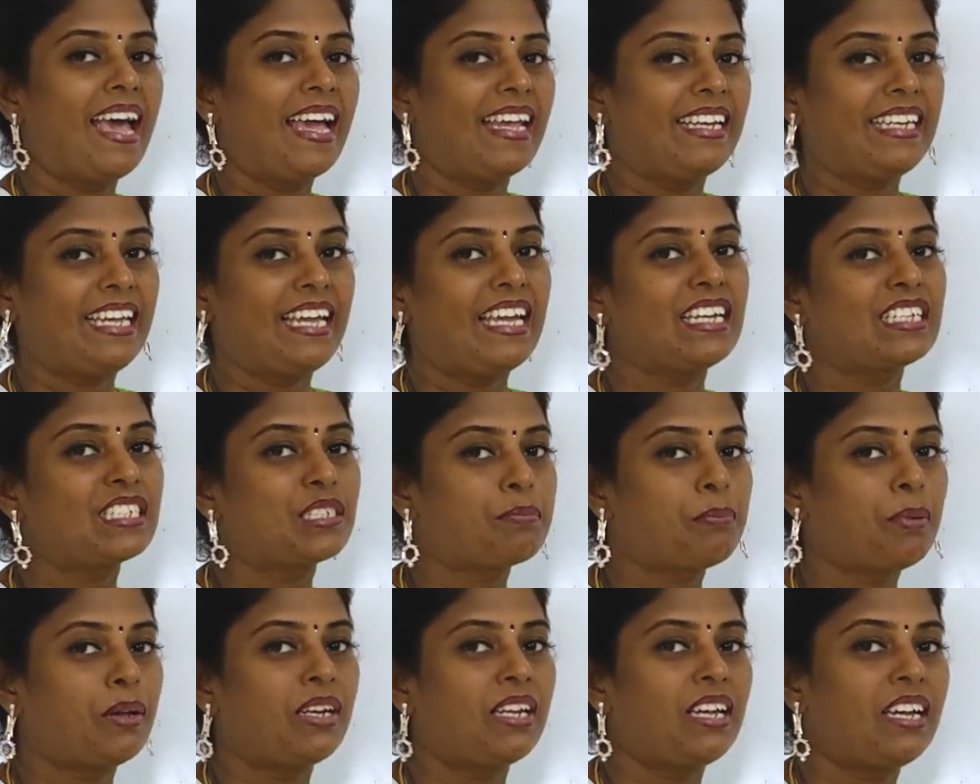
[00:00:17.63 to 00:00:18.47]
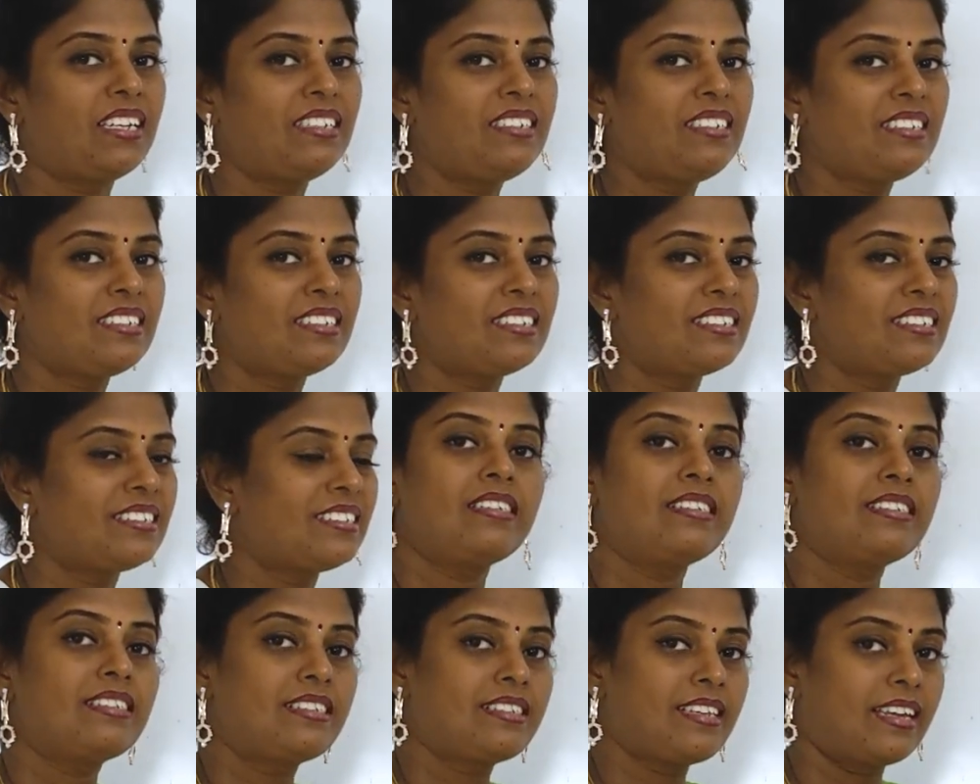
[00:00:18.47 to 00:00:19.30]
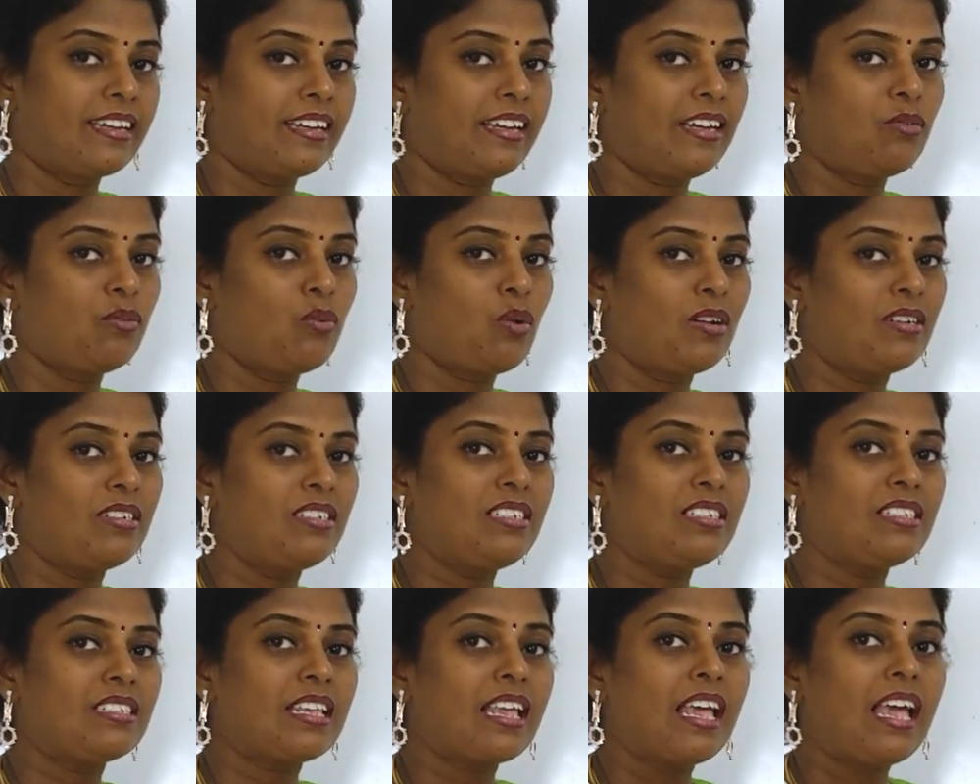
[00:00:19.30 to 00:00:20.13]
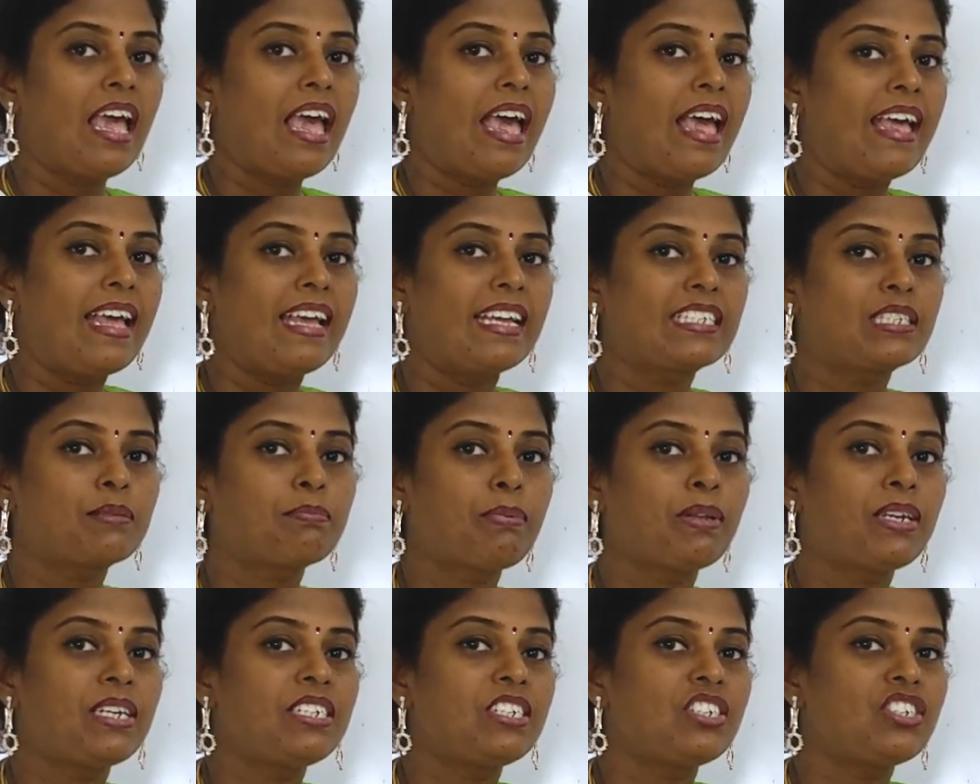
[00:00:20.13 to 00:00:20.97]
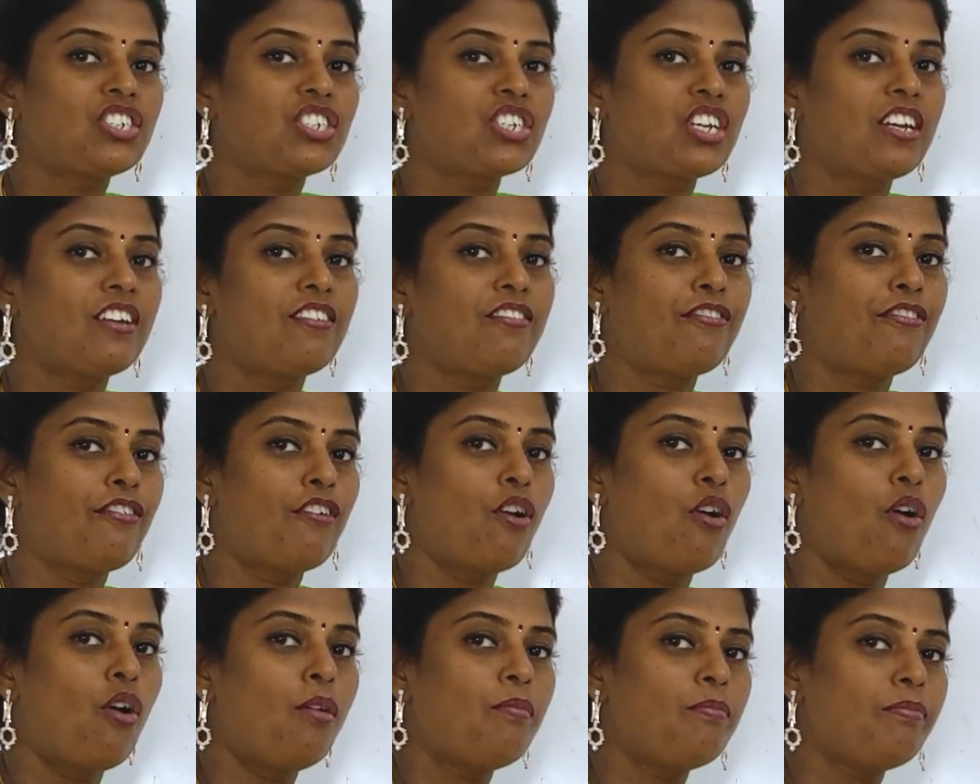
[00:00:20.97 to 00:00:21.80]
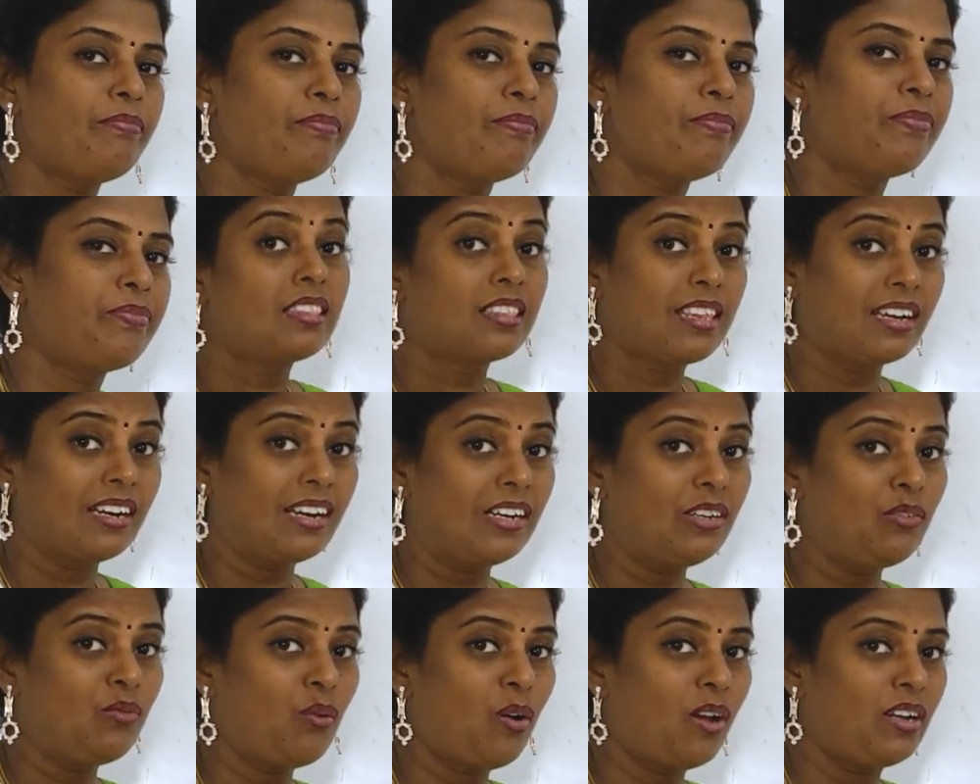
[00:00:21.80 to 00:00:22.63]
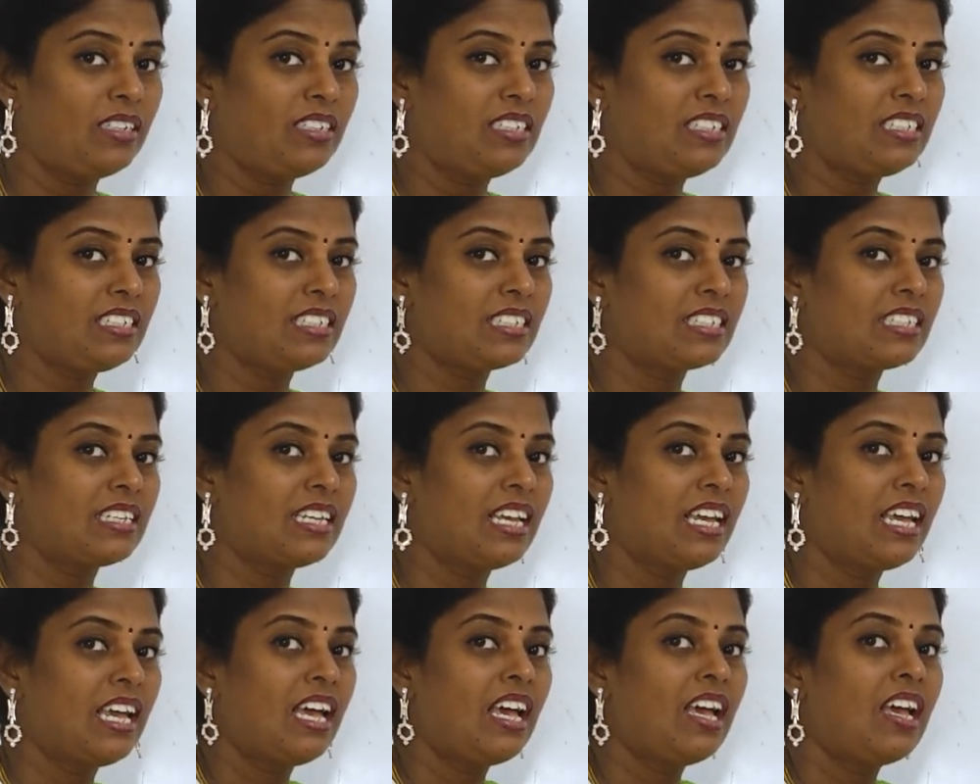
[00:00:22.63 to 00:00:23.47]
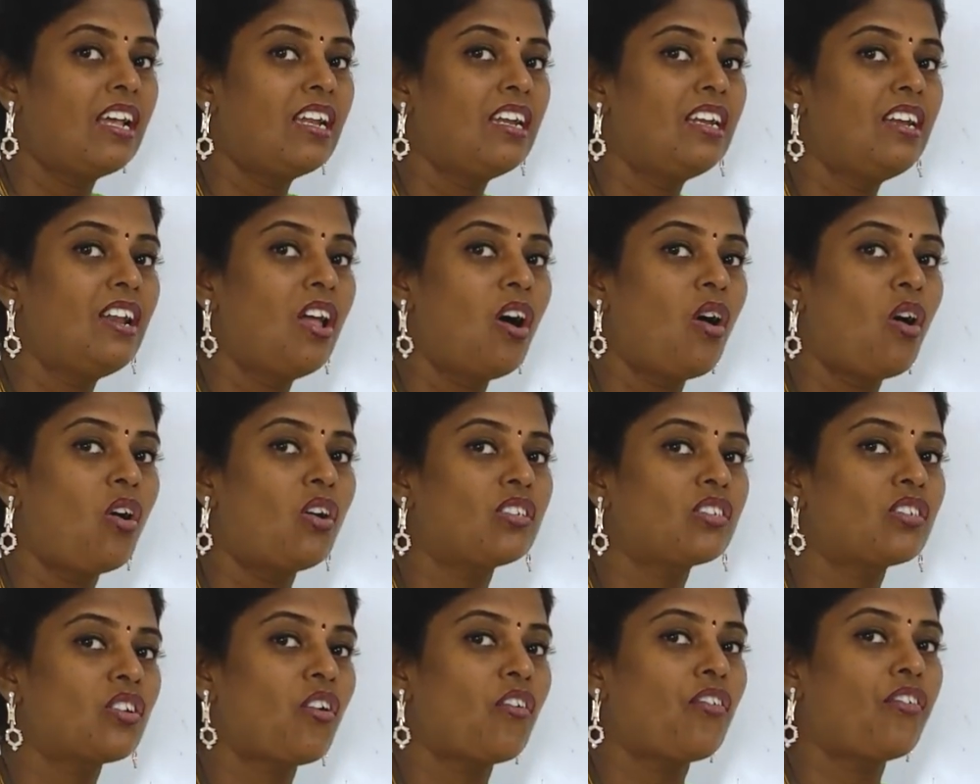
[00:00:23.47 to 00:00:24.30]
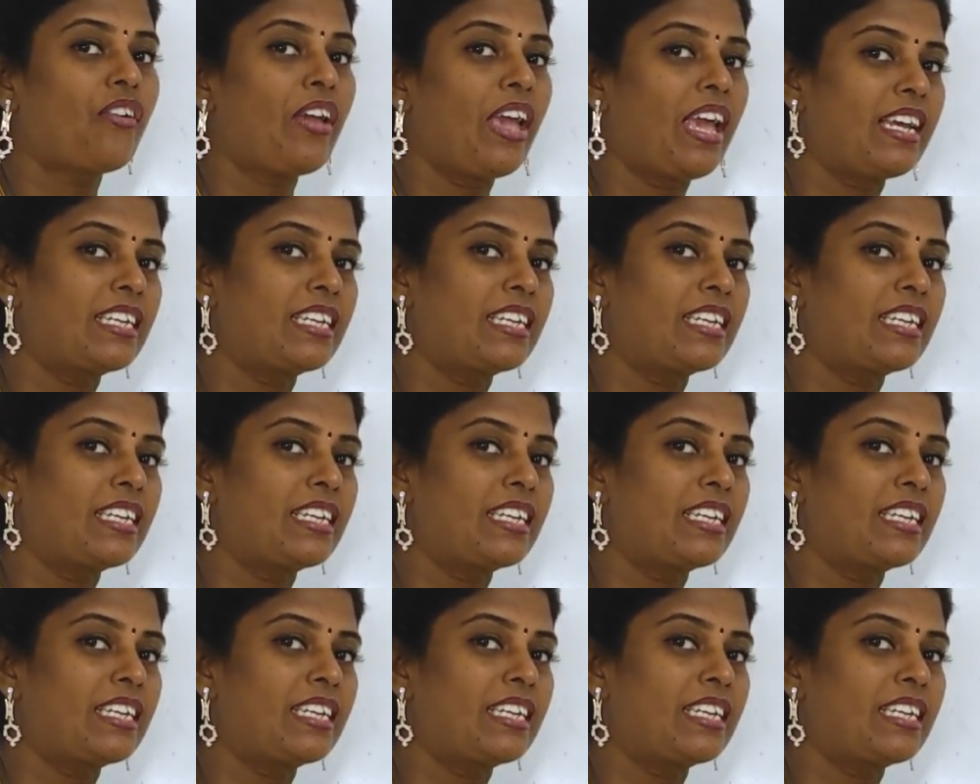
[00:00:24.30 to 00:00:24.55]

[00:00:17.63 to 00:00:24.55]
and exponent. Second one is exponential form. Third one is laws of